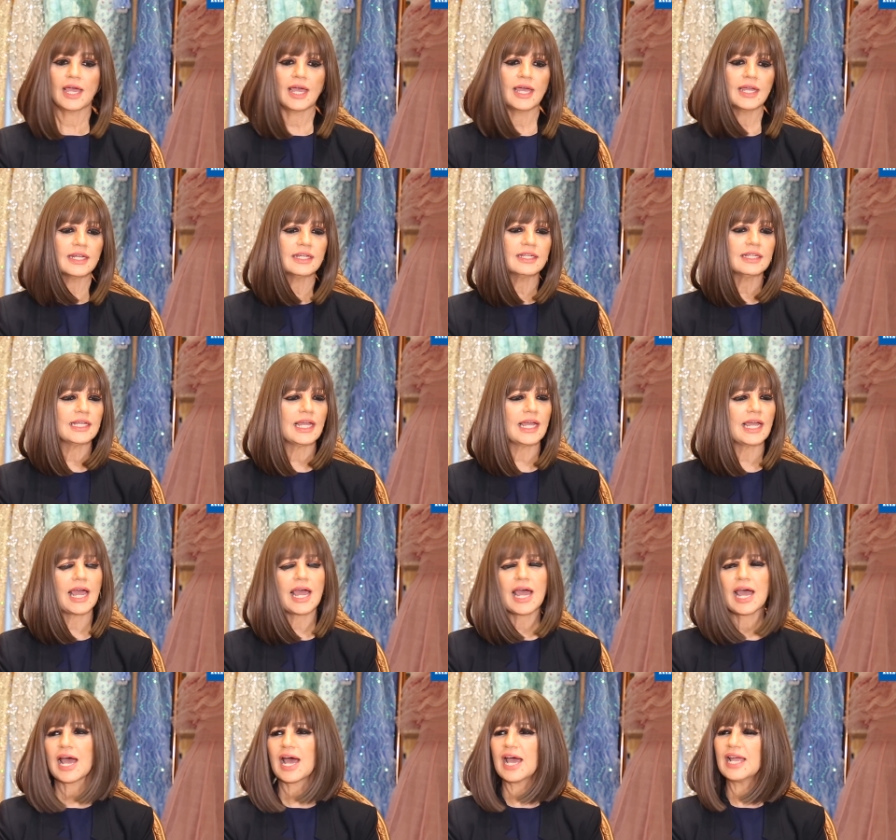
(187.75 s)
And
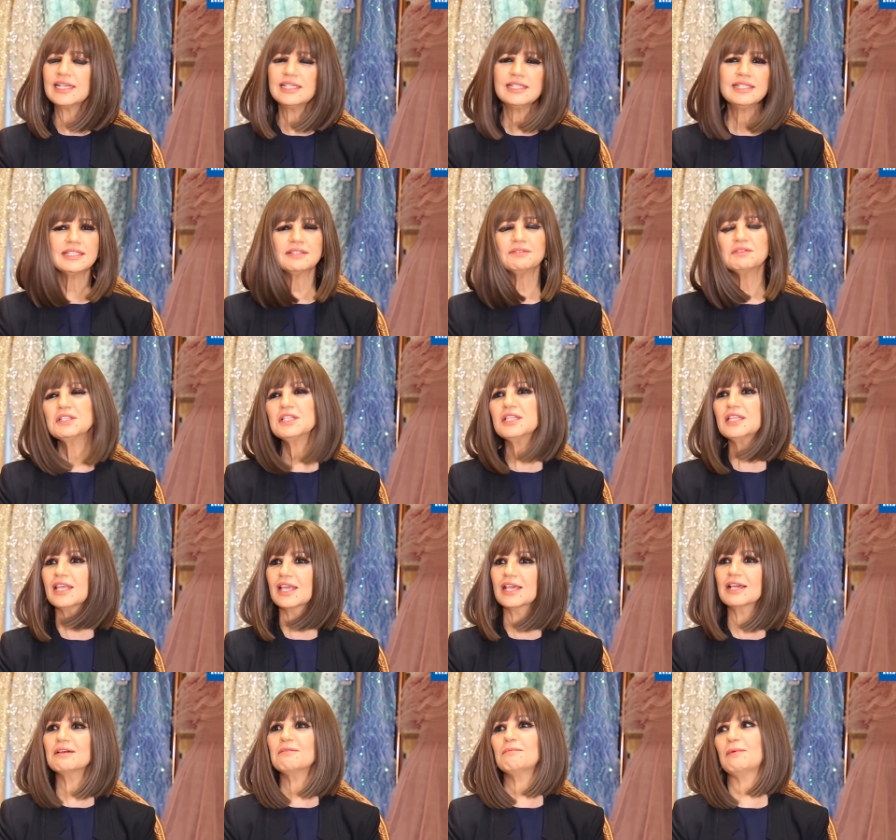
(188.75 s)
I didn't even
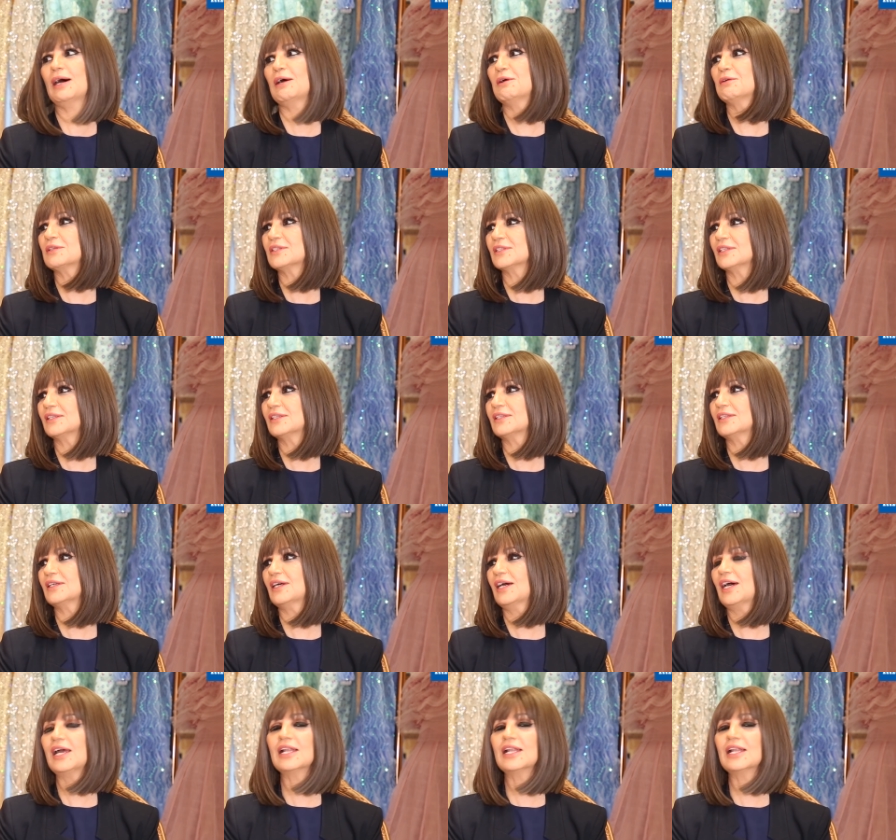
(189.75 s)
think about it